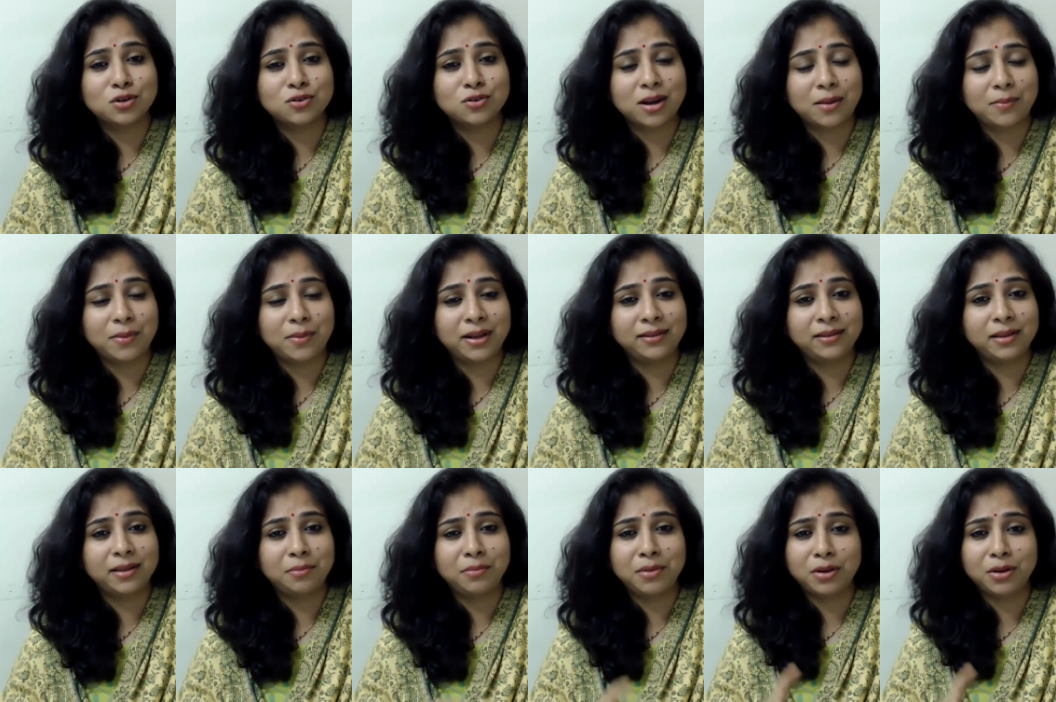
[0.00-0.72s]
troubling
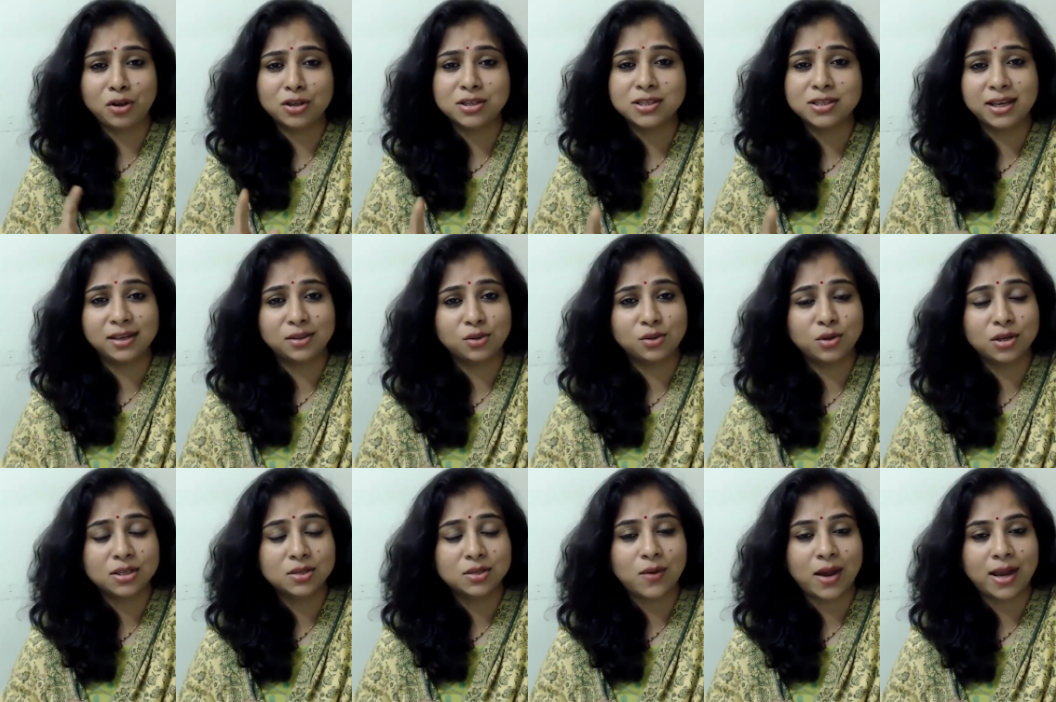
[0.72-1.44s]
them, because Ketu
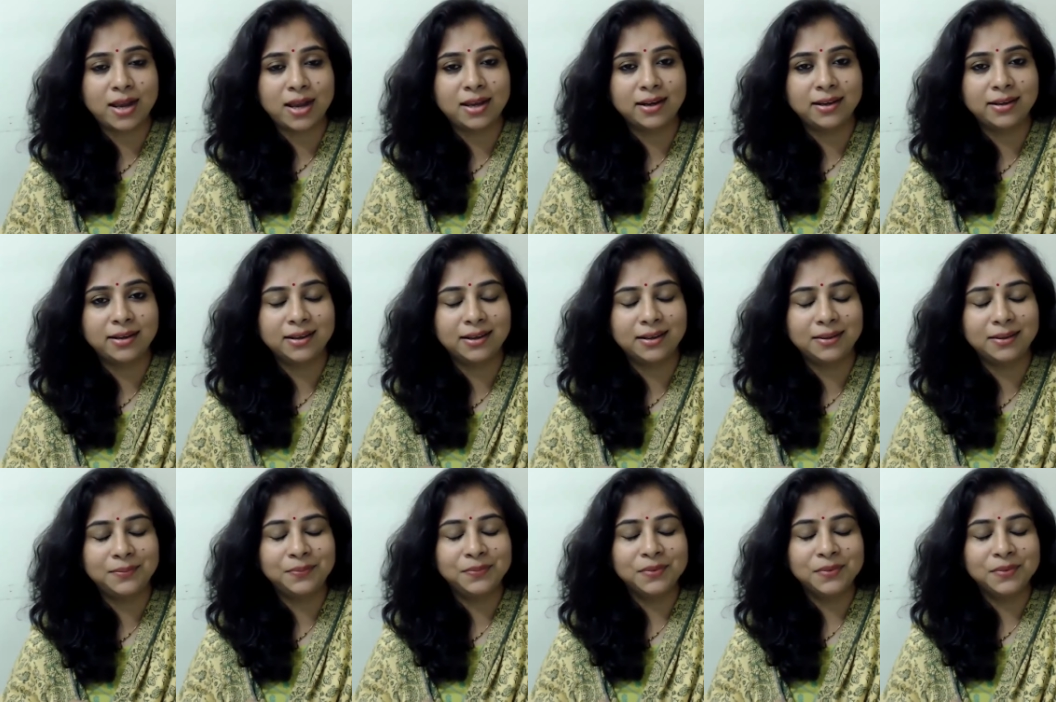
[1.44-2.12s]
is wire here.